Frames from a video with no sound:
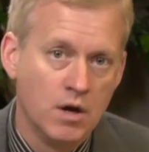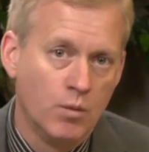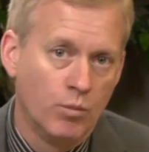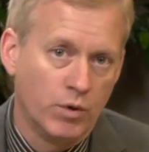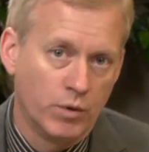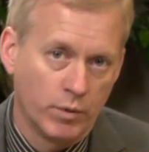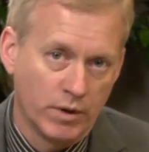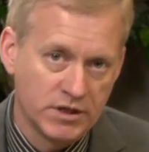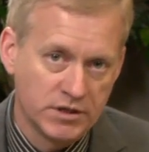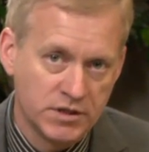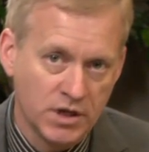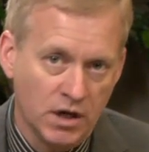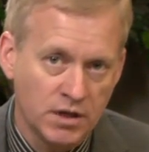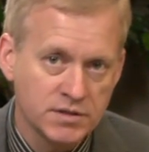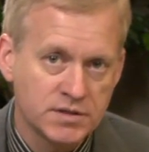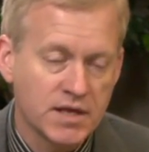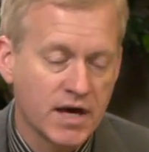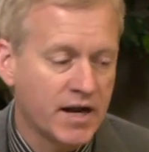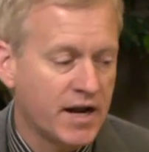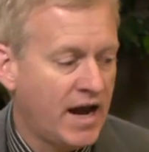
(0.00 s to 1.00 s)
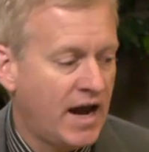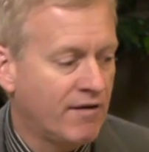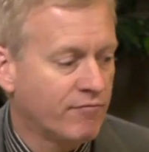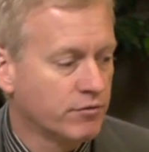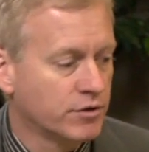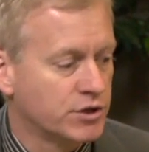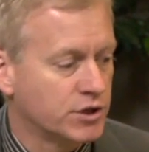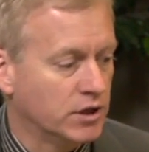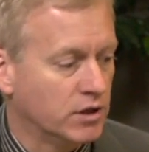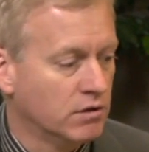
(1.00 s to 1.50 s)
When one does that
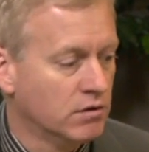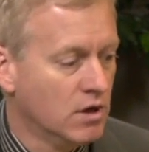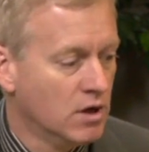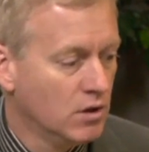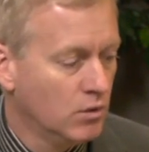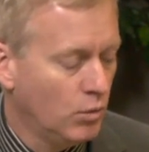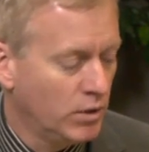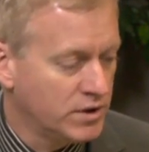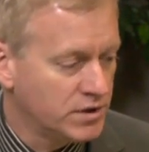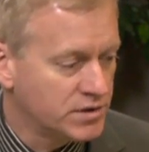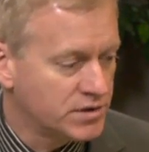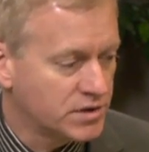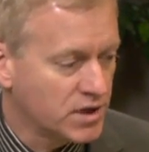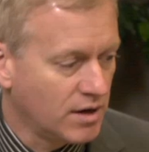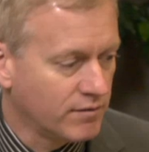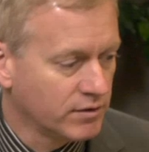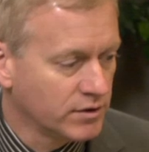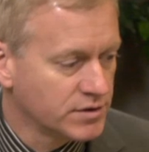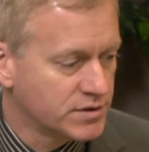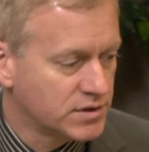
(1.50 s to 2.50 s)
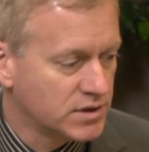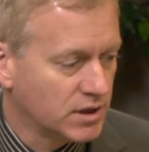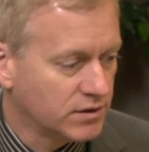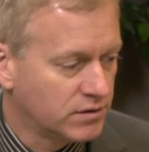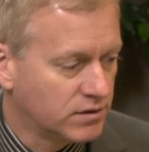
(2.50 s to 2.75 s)
averaging, one discovers that